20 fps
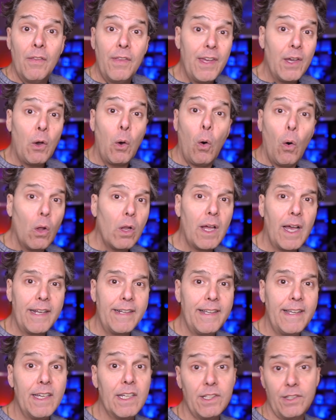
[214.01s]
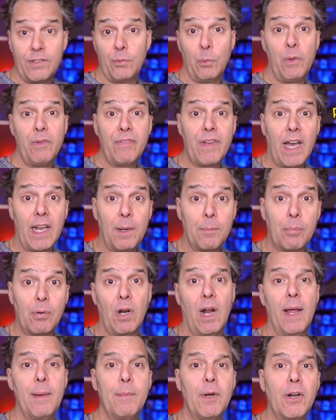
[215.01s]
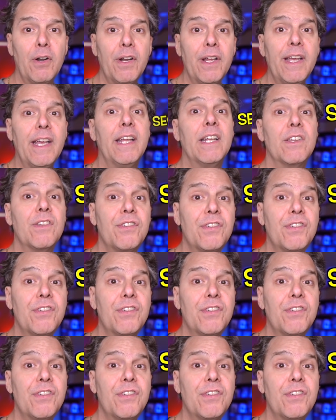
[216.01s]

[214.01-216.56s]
the whole idea is we've got a primary and a